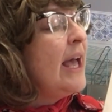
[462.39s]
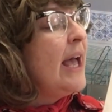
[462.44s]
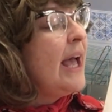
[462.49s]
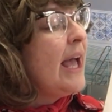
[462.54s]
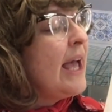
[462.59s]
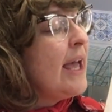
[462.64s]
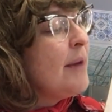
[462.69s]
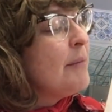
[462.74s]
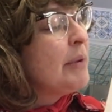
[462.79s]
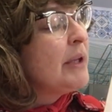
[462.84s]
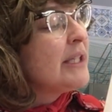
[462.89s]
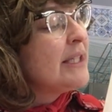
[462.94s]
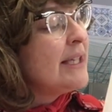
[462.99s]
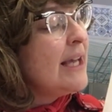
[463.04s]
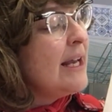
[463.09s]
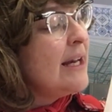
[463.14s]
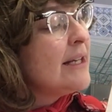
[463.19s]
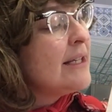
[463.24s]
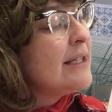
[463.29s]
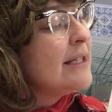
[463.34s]
8 plus
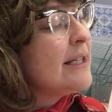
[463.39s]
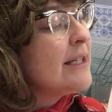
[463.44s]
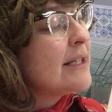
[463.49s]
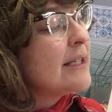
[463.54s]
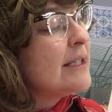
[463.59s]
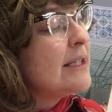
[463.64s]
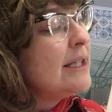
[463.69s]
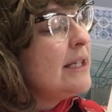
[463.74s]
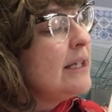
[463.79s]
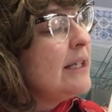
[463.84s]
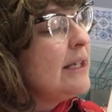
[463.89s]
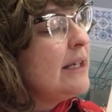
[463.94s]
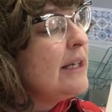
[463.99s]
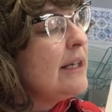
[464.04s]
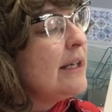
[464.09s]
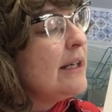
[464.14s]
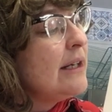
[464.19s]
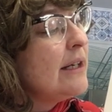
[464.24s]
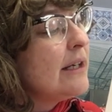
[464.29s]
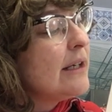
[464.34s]
8 is
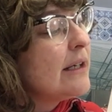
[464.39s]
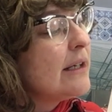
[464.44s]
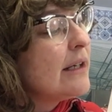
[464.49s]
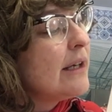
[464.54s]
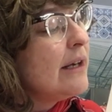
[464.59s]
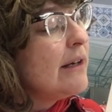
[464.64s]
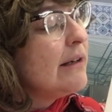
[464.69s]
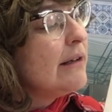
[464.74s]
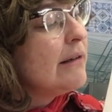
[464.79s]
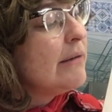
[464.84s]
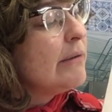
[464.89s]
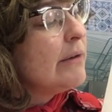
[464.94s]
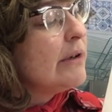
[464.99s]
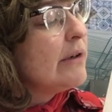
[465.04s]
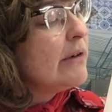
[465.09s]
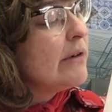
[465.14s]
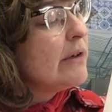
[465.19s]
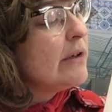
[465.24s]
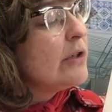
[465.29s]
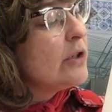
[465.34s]
16. Carry the one
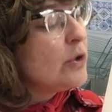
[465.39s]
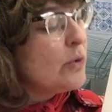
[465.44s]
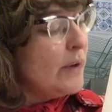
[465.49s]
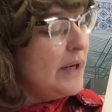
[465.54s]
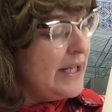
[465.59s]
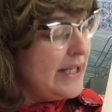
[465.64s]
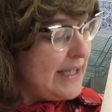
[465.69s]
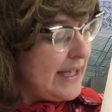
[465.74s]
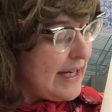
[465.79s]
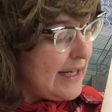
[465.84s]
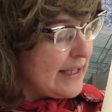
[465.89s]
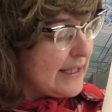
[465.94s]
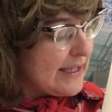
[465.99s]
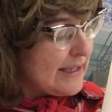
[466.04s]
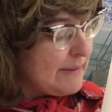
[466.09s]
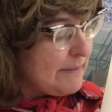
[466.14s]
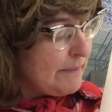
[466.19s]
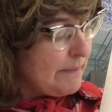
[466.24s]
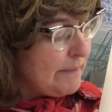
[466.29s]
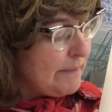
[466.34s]
over, 26.